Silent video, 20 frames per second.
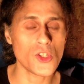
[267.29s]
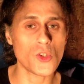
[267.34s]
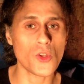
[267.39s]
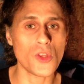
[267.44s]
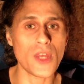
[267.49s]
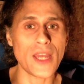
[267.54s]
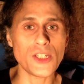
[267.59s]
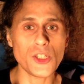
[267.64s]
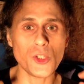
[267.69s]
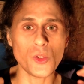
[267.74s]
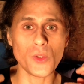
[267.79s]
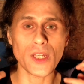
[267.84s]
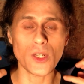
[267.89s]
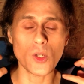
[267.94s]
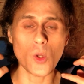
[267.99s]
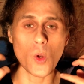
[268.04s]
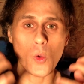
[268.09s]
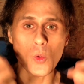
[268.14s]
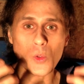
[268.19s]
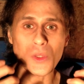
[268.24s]
that you can
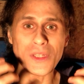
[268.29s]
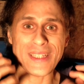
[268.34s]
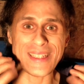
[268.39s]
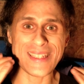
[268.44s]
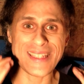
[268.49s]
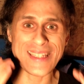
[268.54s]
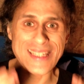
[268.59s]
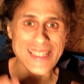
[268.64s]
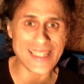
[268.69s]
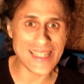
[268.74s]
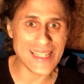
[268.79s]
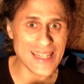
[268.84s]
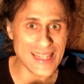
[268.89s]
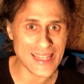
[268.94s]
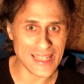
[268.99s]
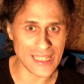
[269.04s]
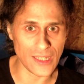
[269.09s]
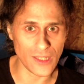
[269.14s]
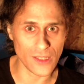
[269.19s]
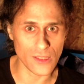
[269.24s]
only see
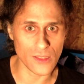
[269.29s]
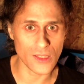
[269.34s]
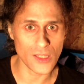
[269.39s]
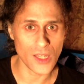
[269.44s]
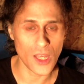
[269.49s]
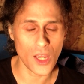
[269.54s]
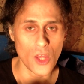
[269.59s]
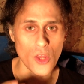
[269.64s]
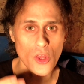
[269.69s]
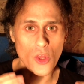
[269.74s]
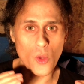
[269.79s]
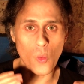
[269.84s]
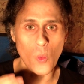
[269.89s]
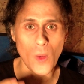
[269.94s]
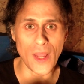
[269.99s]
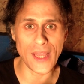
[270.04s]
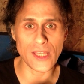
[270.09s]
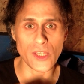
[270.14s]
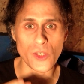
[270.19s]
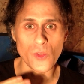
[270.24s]
things the
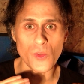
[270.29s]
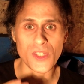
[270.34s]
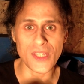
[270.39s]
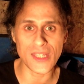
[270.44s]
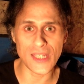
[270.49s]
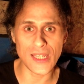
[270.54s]
way you see